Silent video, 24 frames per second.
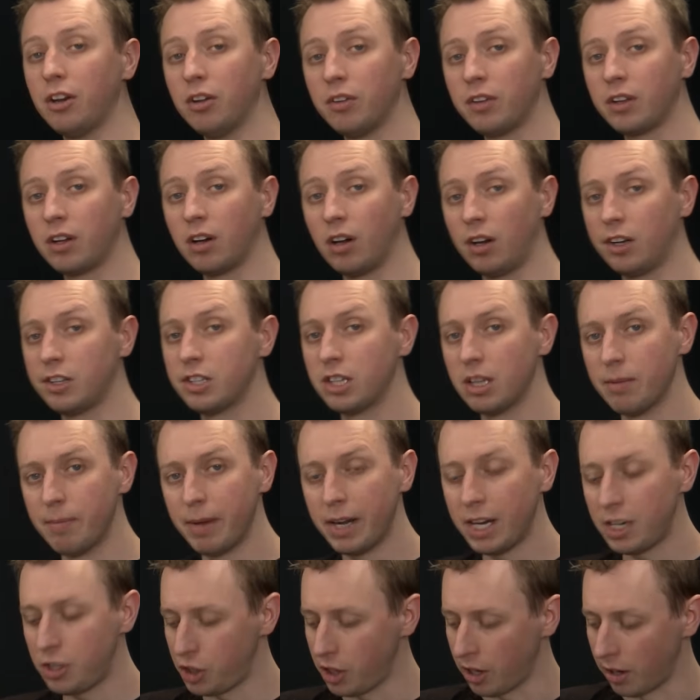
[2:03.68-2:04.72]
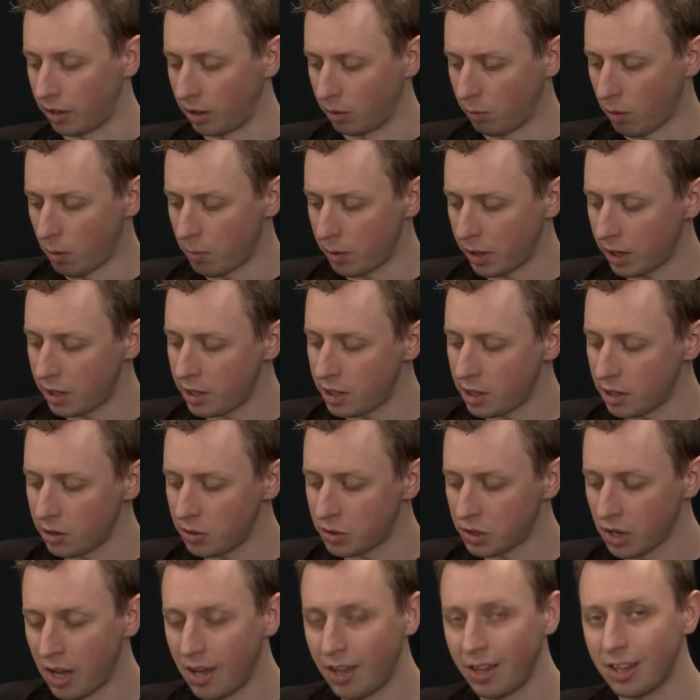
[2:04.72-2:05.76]
another colour to the miniature. And the one we're going to
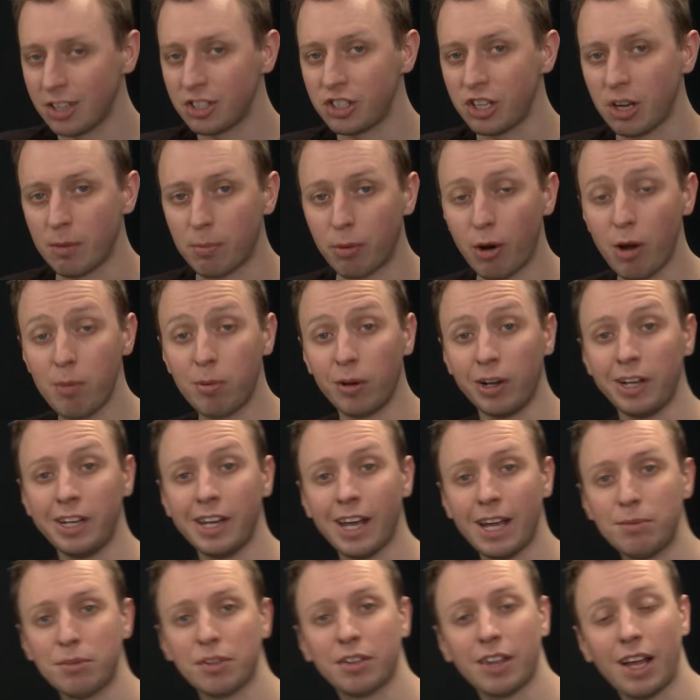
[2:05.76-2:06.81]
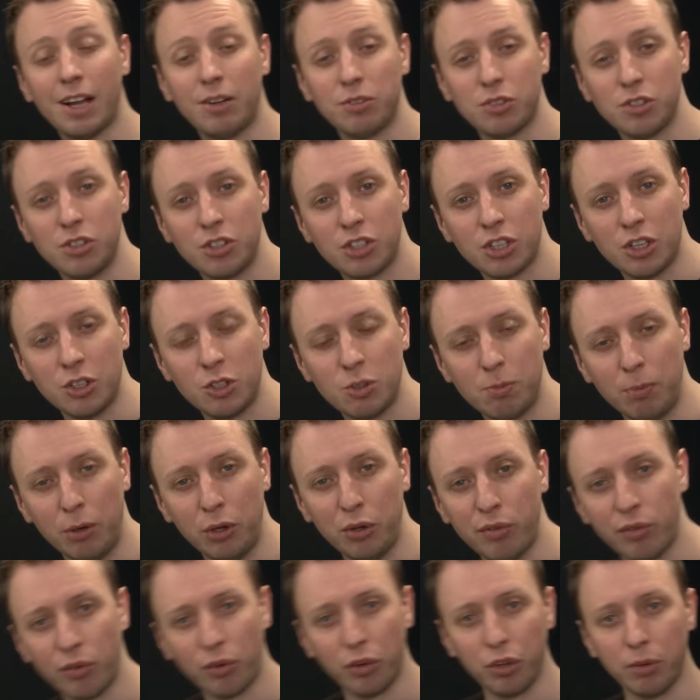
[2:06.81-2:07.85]
use is the appropriately named Thousand Sons
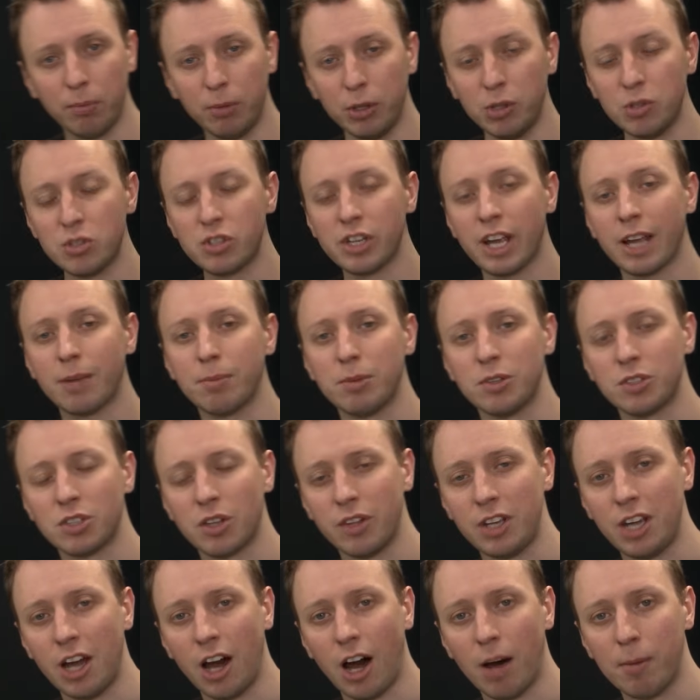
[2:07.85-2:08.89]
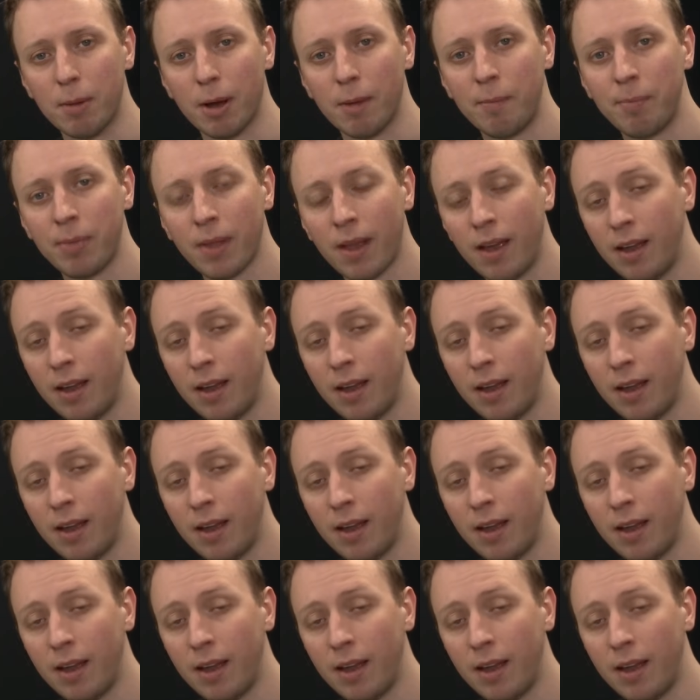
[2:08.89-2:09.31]
Blue for all the blue segments on the armour.